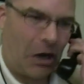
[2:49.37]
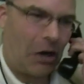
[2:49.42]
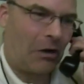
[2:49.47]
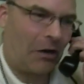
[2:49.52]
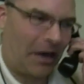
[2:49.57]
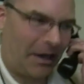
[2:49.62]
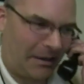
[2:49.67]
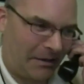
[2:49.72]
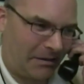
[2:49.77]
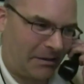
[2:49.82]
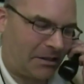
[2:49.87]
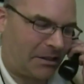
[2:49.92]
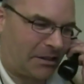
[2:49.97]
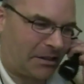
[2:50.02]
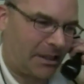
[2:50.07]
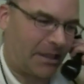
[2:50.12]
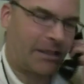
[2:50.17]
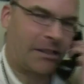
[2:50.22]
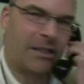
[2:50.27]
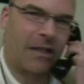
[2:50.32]
All right,
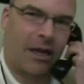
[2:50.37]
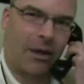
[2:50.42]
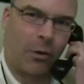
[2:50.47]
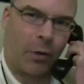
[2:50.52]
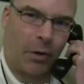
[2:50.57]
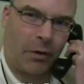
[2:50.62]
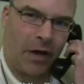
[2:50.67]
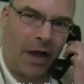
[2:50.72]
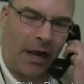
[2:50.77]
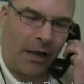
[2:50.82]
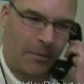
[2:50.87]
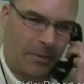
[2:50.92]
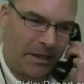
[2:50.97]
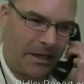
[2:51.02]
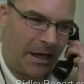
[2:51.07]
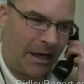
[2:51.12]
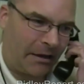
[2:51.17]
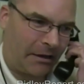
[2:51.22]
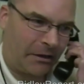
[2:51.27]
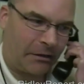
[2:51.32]
she says, "quote I'll
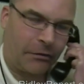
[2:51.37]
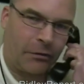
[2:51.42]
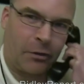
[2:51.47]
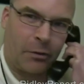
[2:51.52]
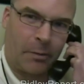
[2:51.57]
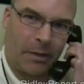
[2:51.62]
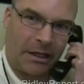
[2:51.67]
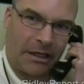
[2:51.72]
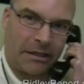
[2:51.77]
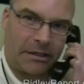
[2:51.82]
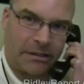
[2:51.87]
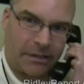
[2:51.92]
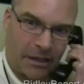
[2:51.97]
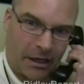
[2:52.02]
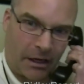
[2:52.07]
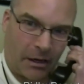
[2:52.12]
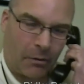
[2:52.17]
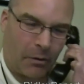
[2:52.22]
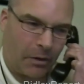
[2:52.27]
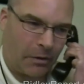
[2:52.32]
be down in a few
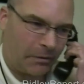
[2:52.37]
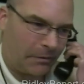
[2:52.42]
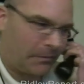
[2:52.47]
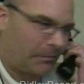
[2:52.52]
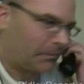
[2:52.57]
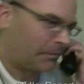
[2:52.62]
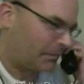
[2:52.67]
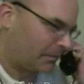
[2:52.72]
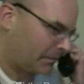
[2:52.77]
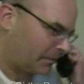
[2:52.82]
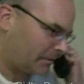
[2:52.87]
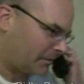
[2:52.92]
minutes." Unquote.